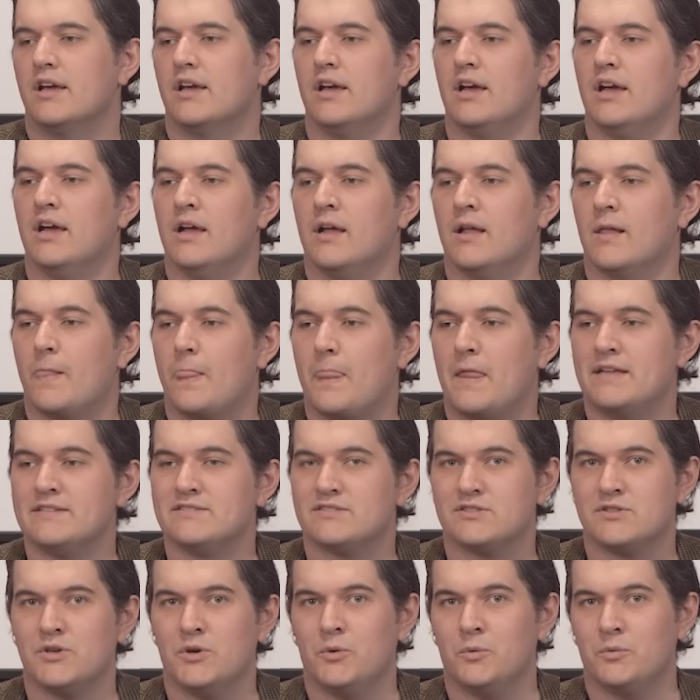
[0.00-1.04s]

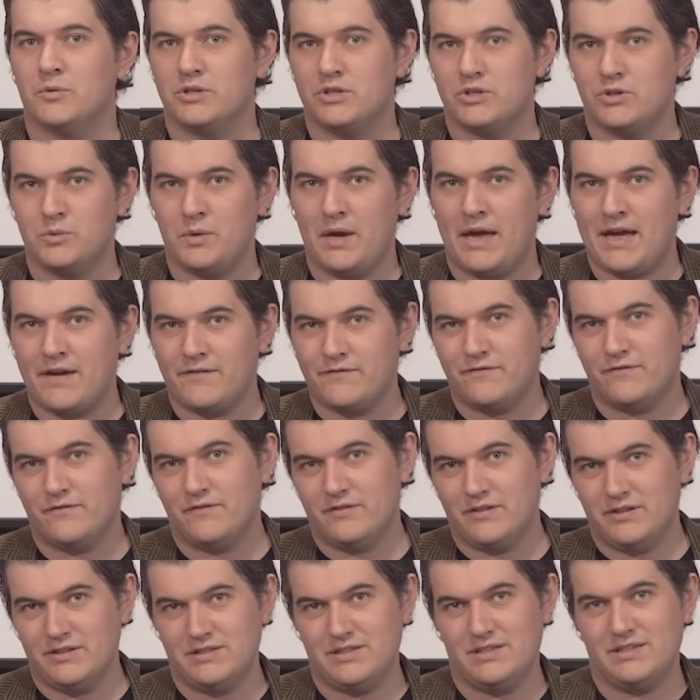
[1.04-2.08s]
And so you have,
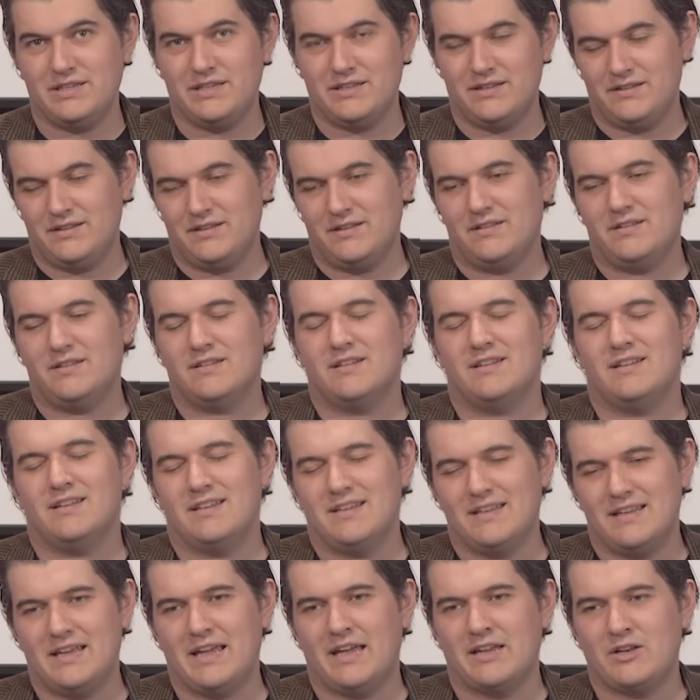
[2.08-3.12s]

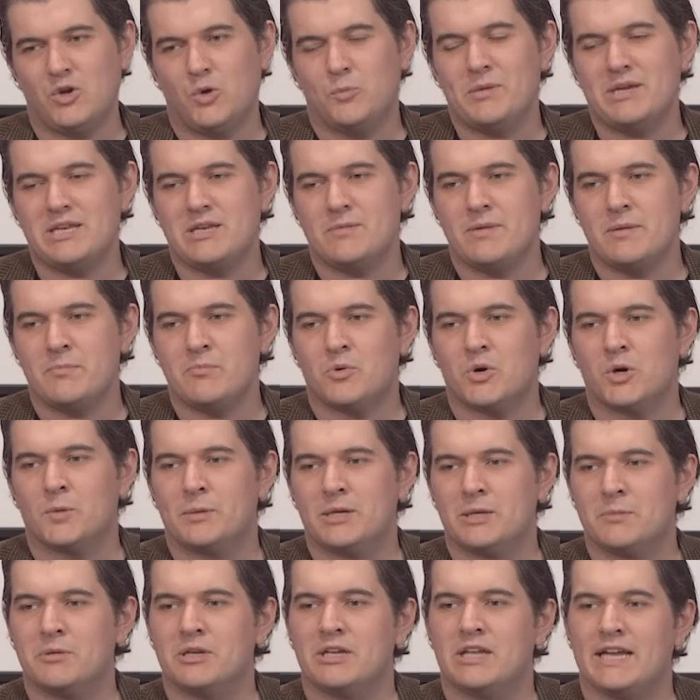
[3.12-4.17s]
I don't mean to be
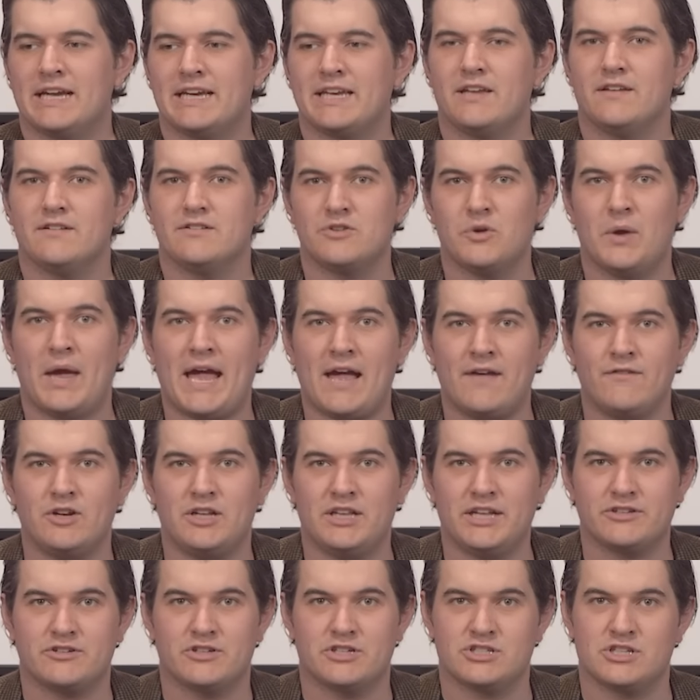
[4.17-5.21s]
morbid, but like to have an
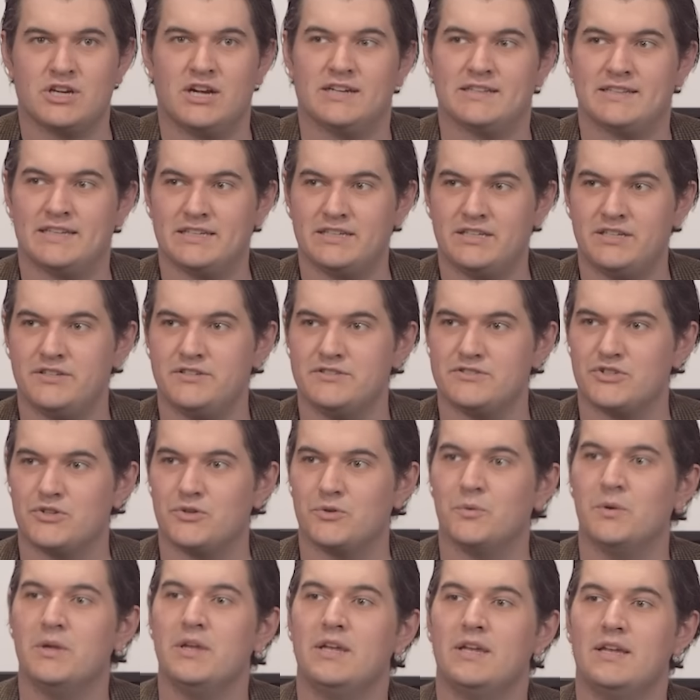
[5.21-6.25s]
electric shock that kills
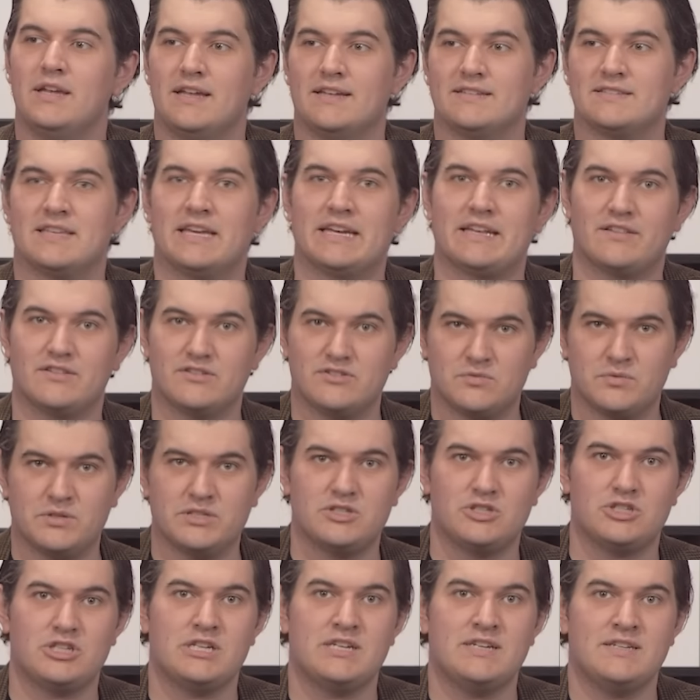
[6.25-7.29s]
you, it's like the
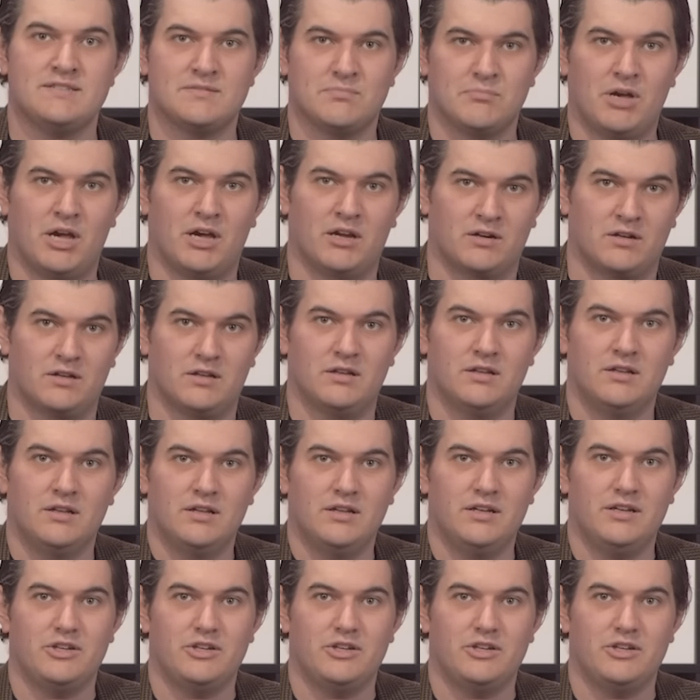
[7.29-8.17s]
Swiss cheese model.